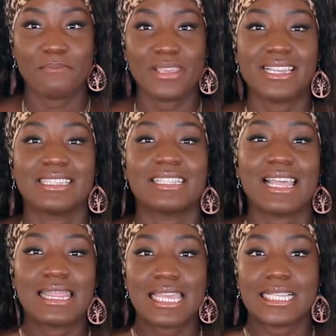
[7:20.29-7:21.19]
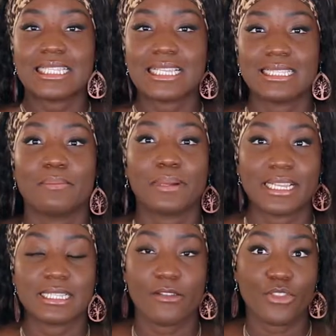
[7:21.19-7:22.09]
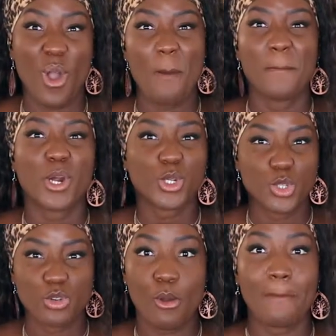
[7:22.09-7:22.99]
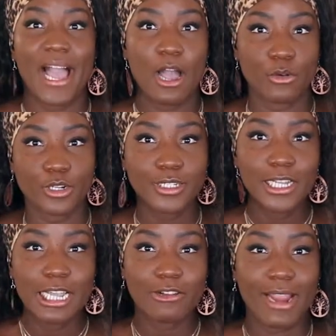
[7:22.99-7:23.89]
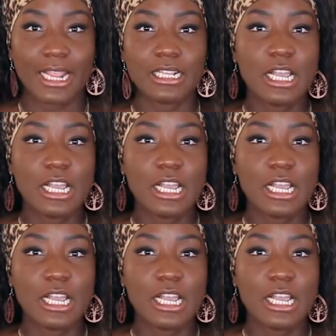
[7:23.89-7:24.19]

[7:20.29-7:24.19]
Because this is the place of your personal power, right?